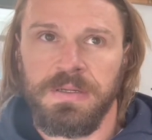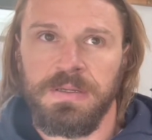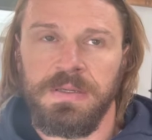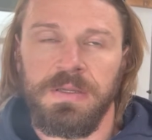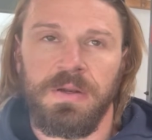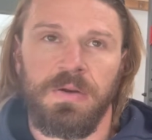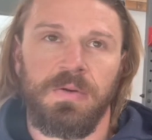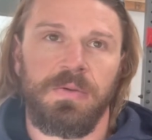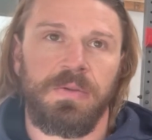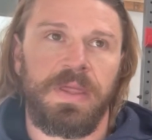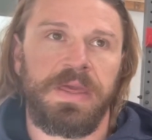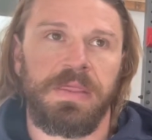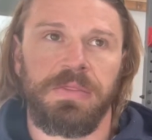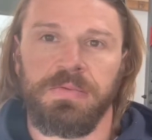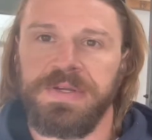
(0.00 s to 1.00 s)
like
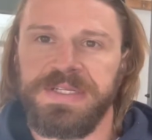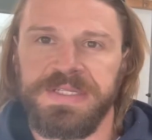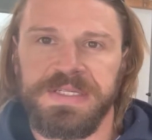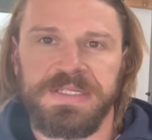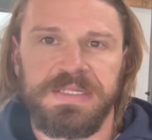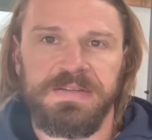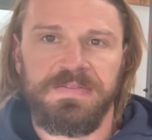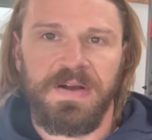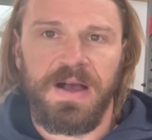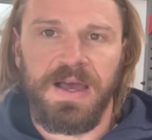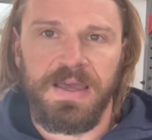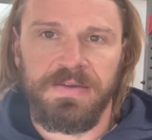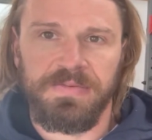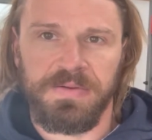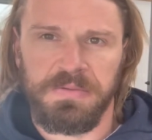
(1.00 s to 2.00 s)

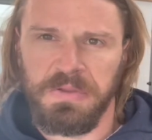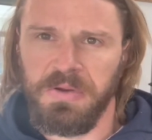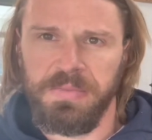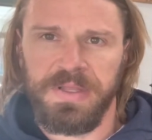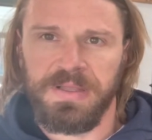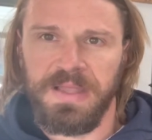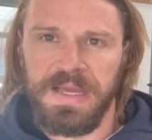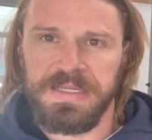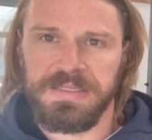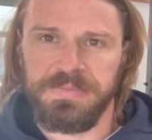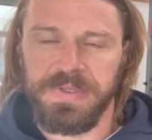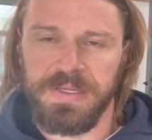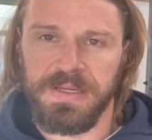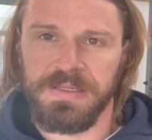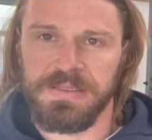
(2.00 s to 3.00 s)
365, a little bit less
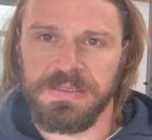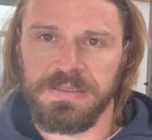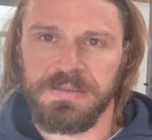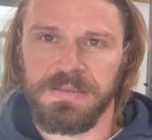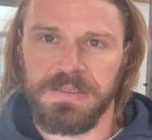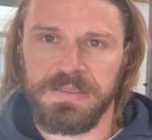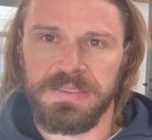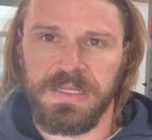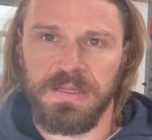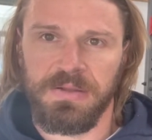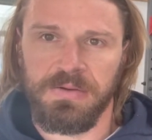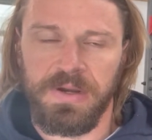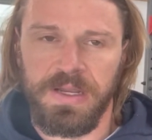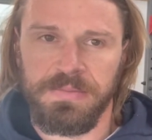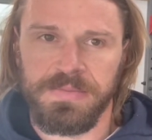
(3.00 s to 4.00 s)
because it's
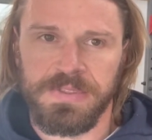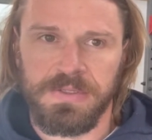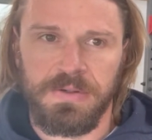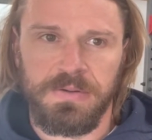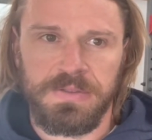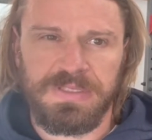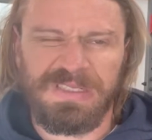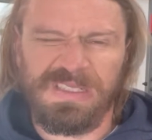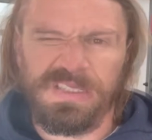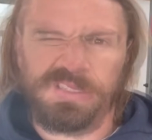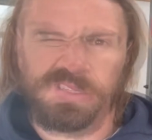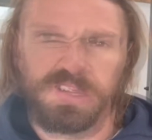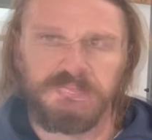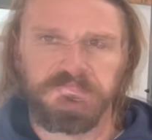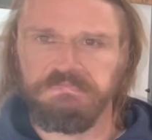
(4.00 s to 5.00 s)
kilograms, so just
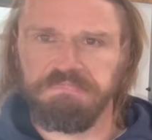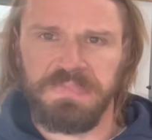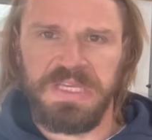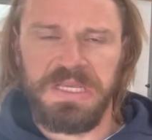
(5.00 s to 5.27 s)
a hair less.